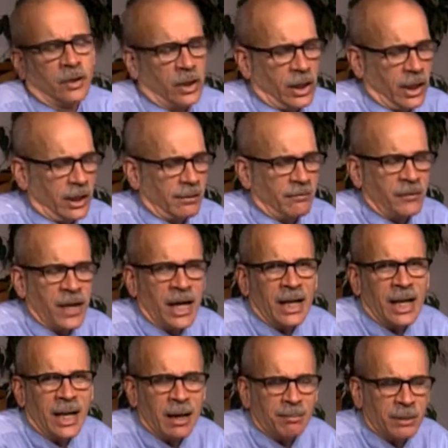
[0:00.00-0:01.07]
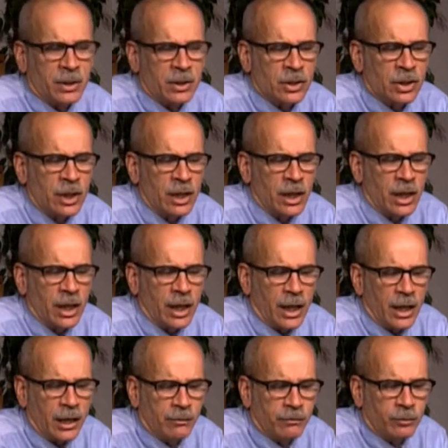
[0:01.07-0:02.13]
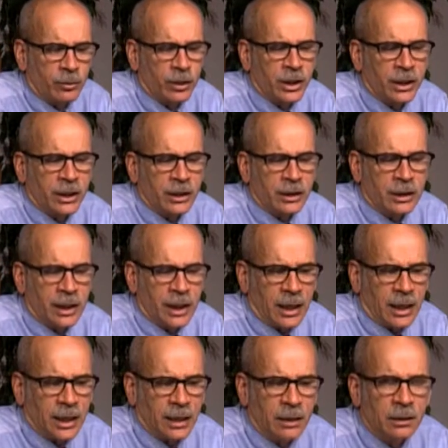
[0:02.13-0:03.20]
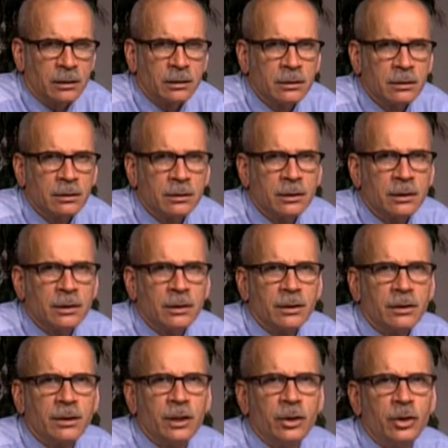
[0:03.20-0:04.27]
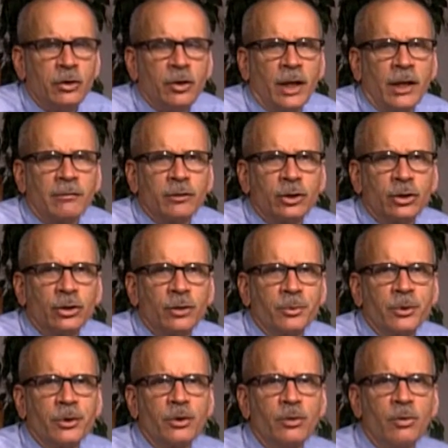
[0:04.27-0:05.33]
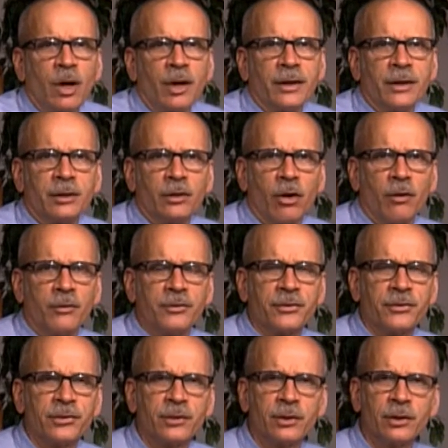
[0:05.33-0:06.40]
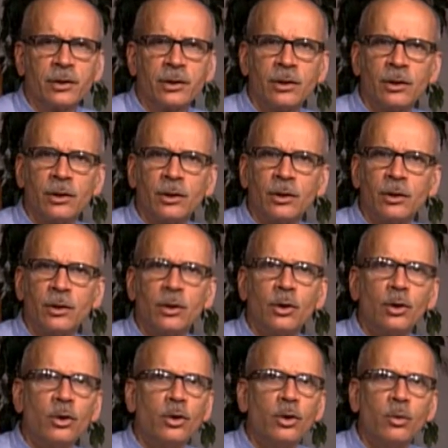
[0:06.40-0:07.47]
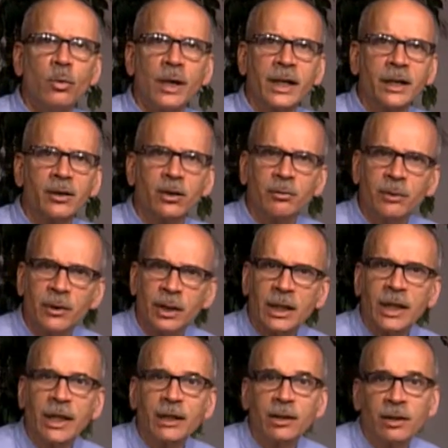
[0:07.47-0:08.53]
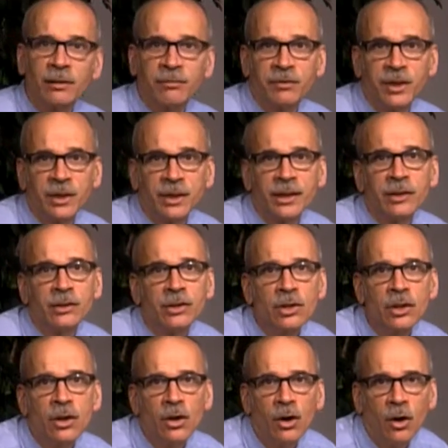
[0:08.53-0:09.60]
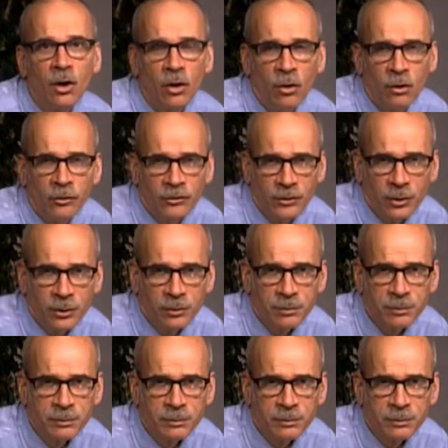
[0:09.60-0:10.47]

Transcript: And if that happens every day, then you have children who are adults who want to communicate their feelings also.